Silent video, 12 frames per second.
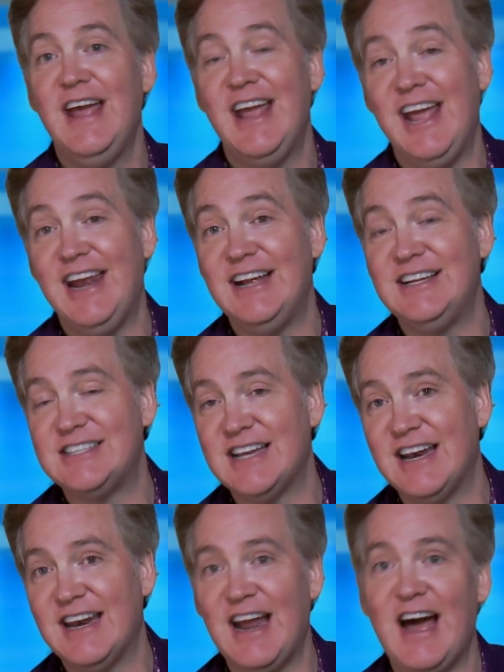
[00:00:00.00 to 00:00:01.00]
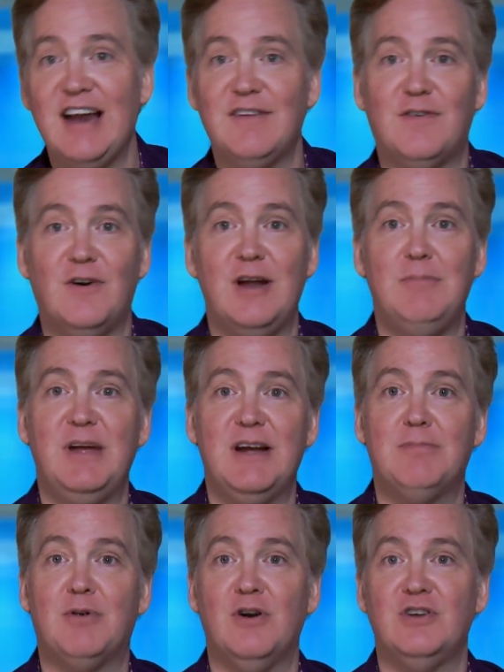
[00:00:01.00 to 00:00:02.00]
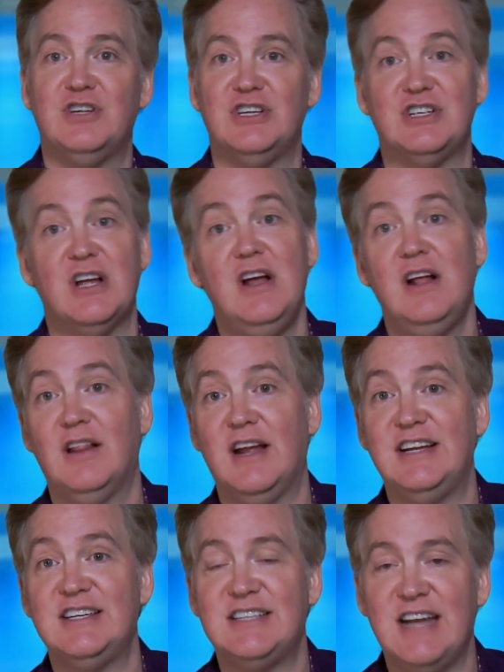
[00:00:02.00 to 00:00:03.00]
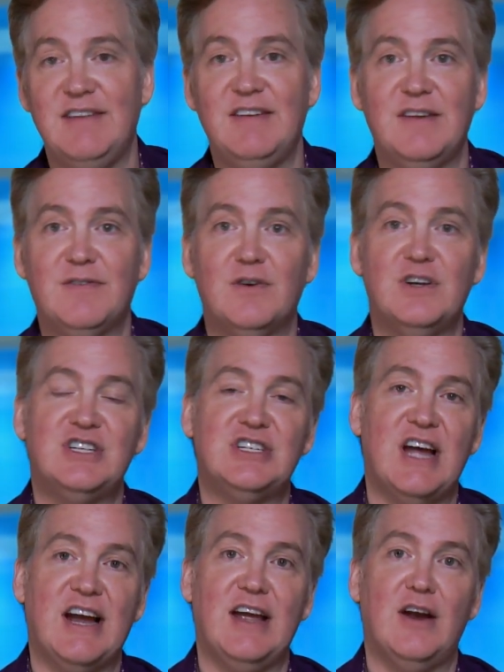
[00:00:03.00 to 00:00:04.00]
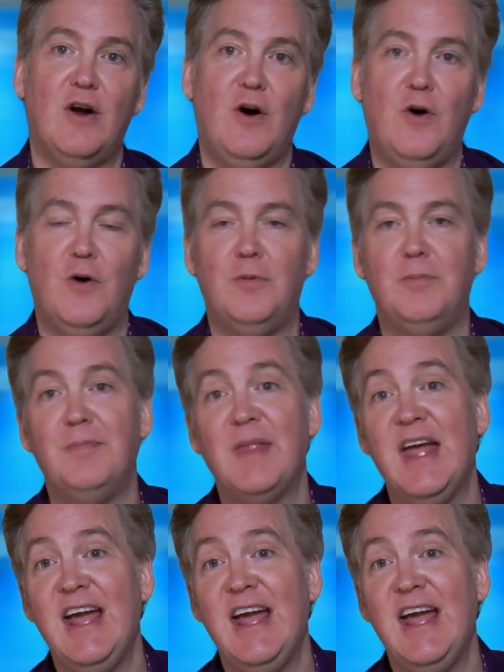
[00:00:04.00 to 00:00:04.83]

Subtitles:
It is not for a big purchase like saving for a second home.